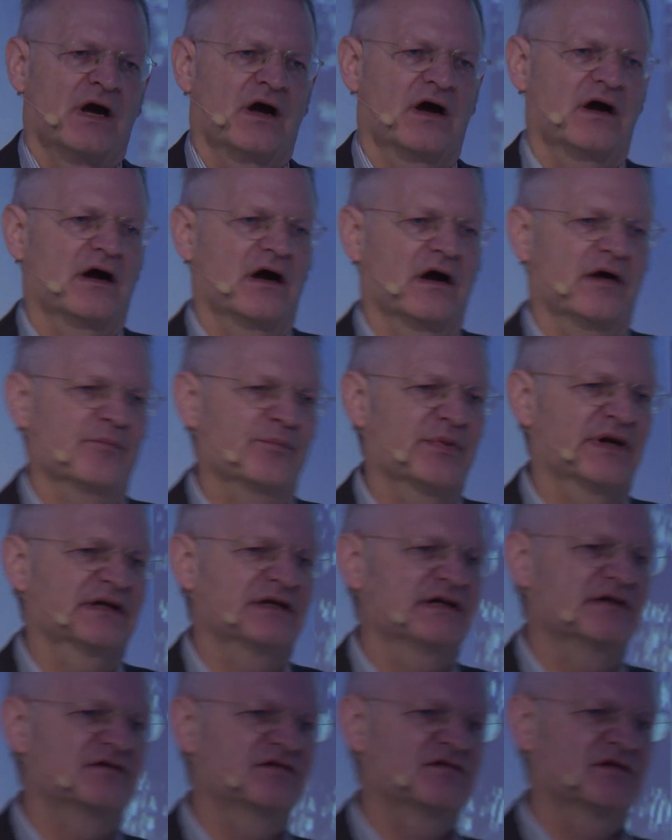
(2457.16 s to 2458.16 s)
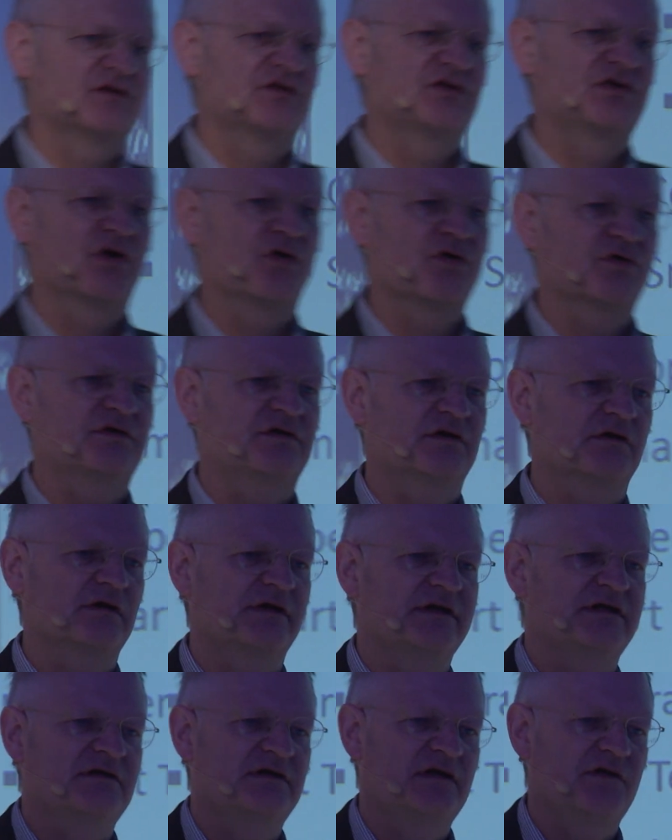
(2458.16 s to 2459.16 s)
But it's a
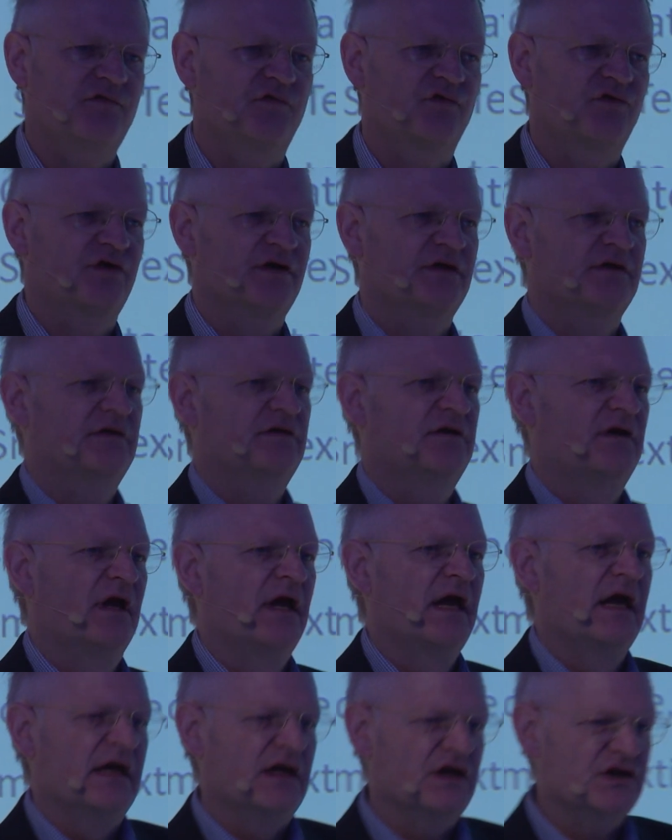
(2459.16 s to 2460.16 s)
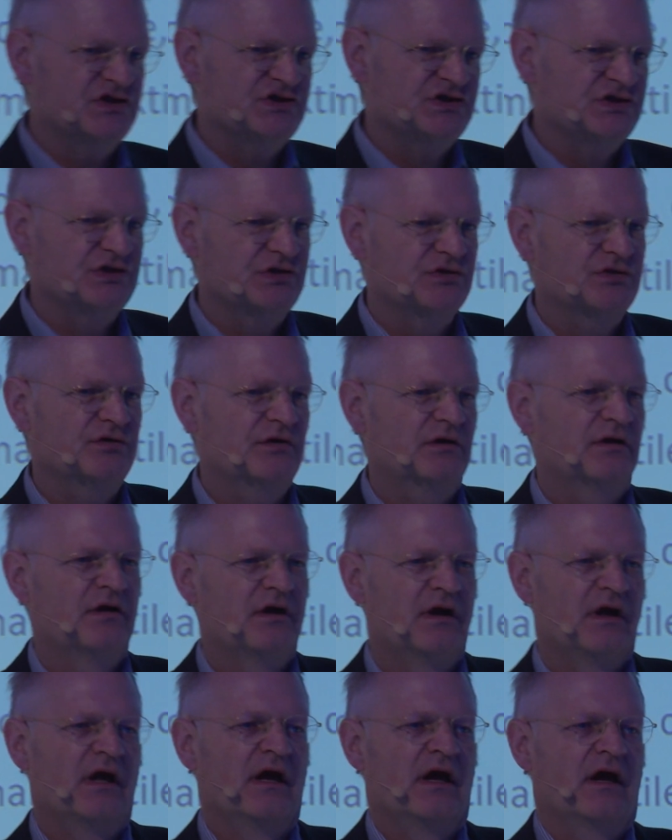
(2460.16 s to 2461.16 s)
totally different issue
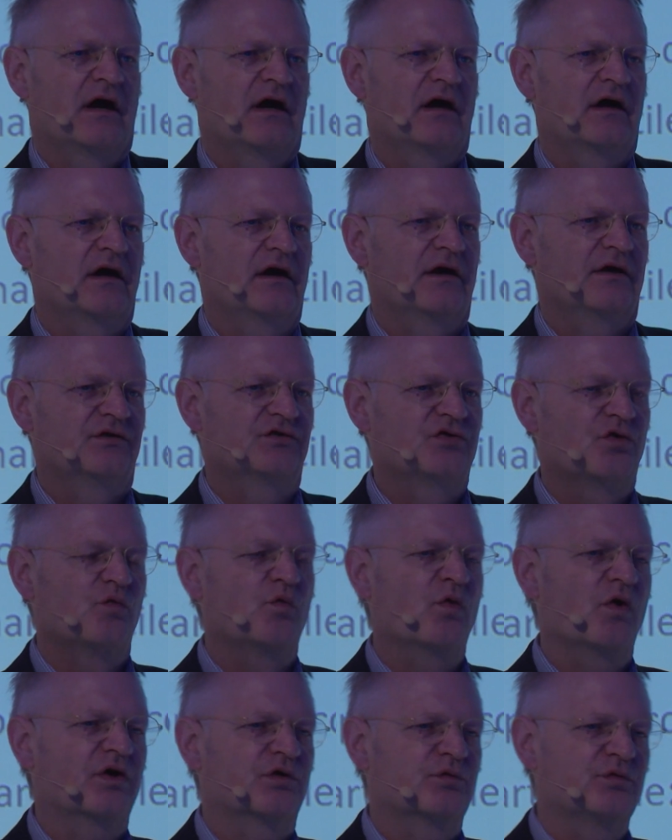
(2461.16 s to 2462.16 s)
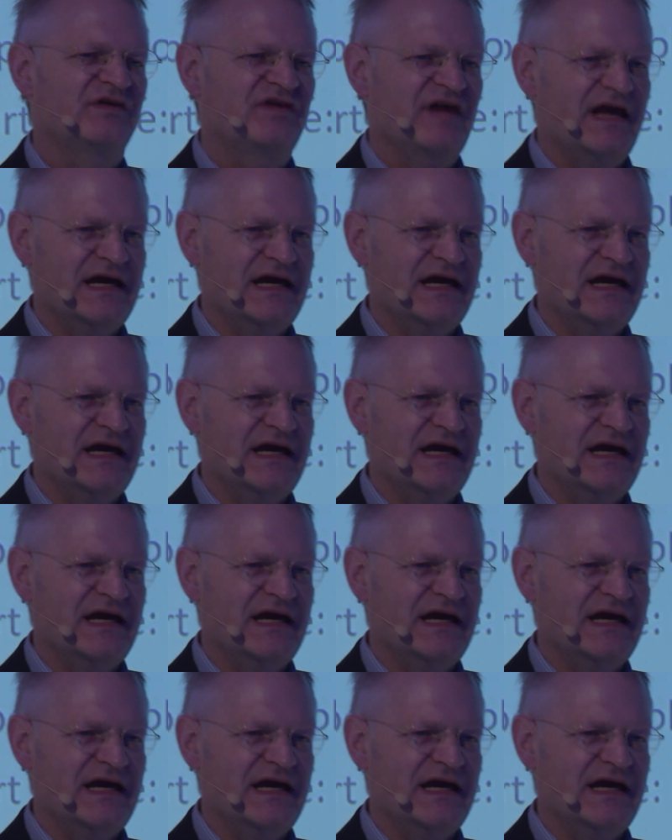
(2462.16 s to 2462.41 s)
to work with